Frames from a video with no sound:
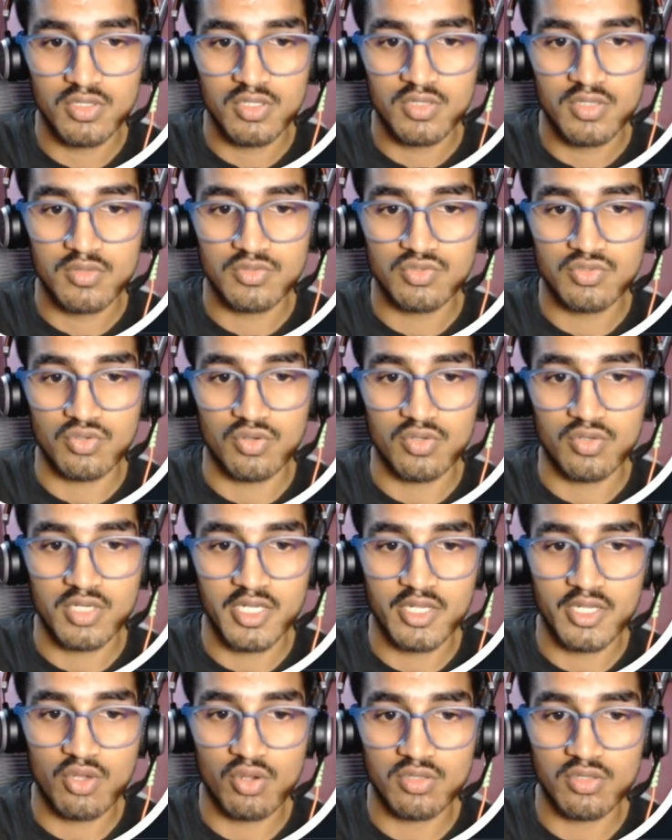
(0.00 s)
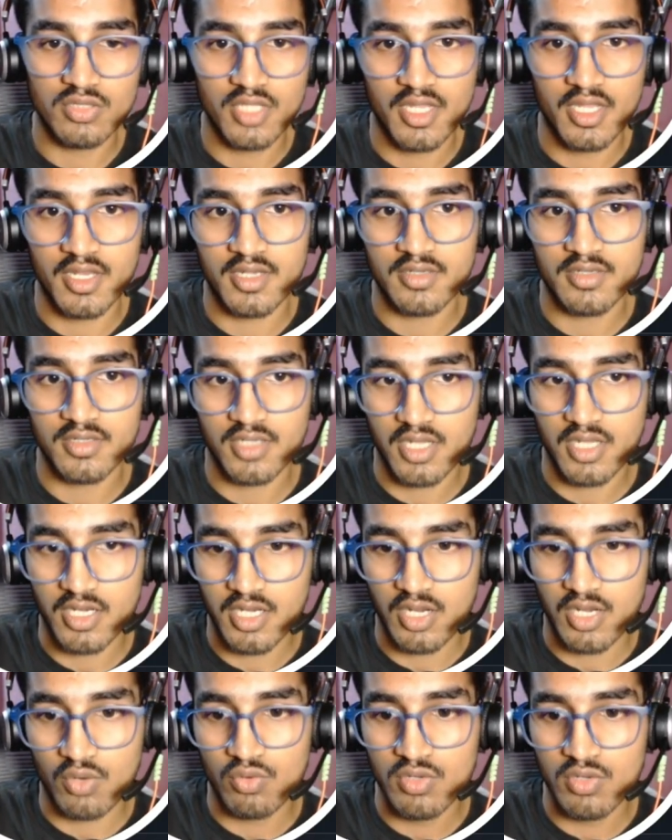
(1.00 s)
So click on that
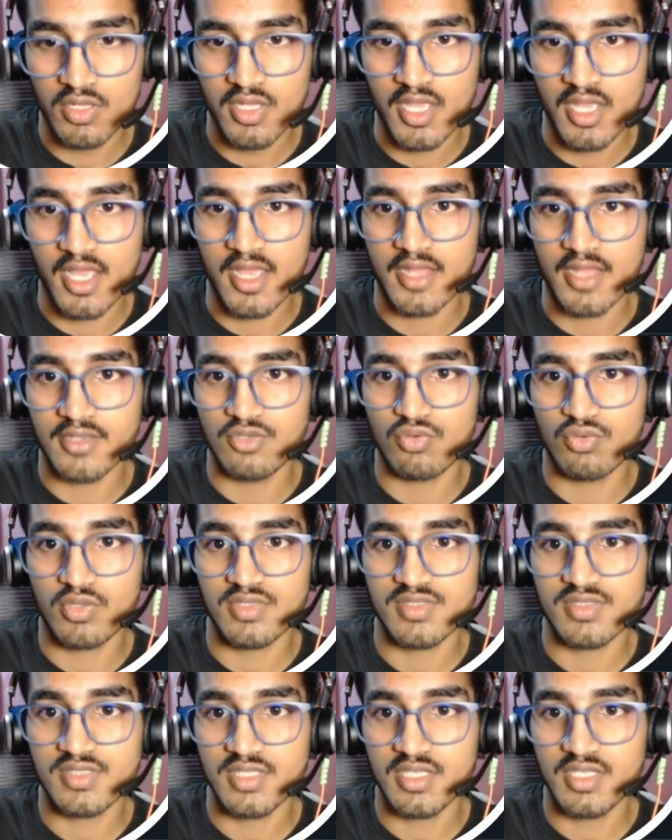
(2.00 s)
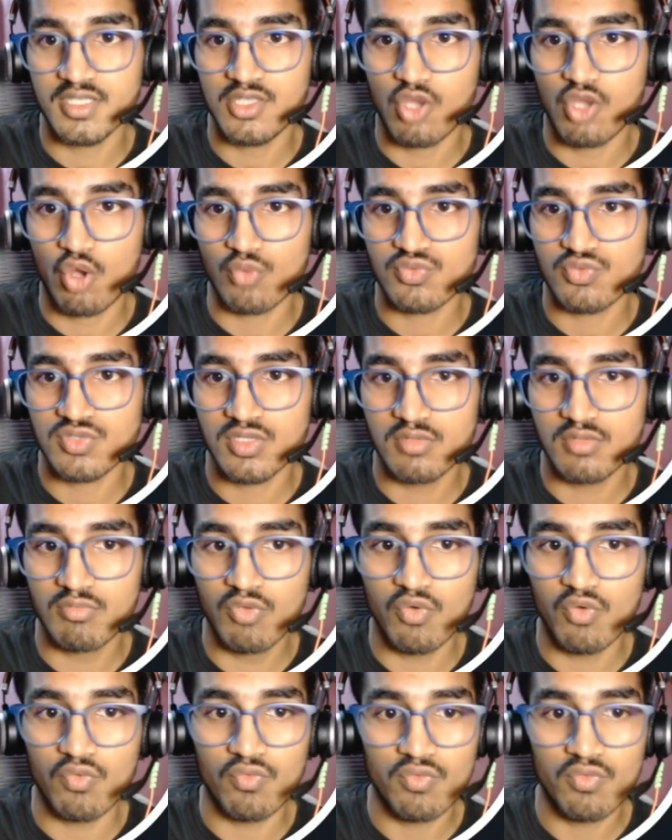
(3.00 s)
account and you can see the option
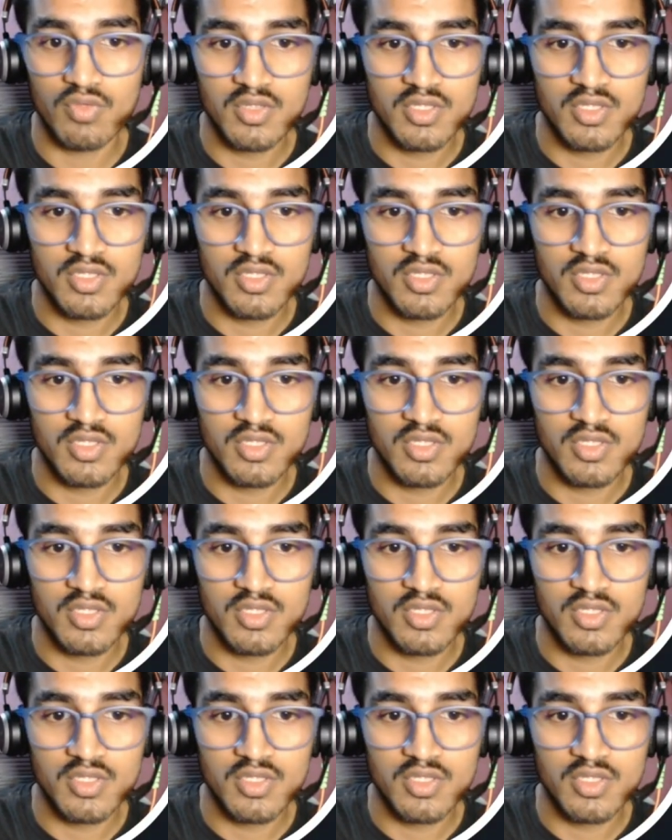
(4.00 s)
move.